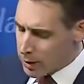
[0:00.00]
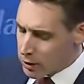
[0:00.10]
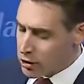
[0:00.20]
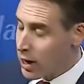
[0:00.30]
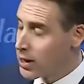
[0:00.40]

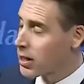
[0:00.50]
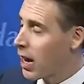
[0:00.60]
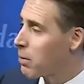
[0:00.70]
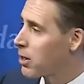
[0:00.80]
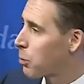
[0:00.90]
the Chinese
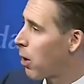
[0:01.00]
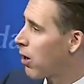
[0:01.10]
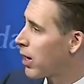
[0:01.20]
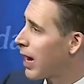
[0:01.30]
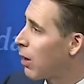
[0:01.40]
Communist
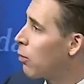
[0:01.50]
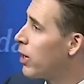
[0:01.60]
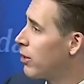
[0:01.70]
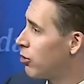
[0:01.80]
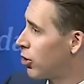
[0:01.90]
Party got
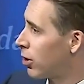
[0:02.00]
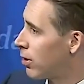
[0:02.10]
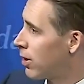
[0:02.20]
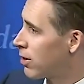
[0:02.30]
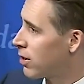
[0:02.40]
rich
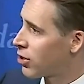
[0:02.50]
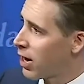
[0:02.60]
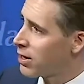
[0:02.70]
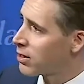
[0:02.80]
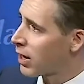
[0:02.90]
as the
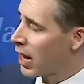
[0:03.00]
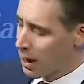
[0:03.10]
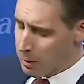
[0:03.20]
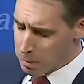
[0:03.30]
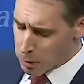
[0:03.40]
Chinese
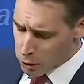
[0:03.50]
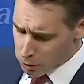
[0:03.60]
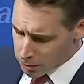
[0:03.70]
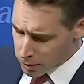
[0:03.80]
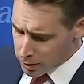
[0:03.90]
economy
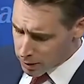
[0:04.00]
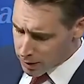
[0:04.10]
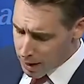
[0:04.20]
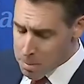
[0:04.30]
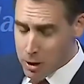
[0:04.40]
boomed.
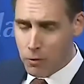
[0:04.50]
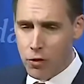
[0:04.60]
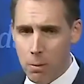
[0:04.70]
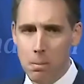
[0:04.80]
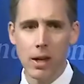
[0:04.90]
They built
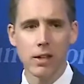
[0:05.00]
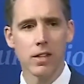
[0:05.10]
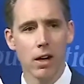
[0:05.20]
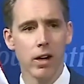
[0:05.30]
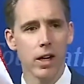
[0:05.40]
their
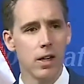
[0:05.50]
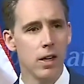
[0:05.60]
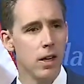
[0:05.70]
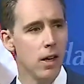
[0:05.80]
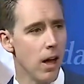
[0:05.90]
military
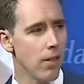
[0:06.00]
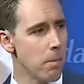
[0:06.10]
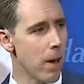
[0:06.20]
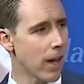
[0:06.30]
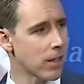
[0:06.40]
on the
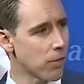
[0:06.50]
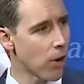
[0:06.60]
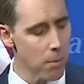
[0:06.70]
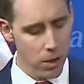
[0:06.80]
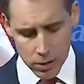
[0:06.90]
backs of
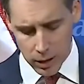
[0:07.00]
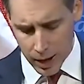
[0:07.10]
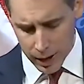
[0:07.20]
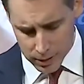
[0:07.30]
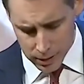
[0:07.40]
our middle
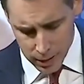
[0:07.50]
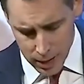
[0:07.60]
class.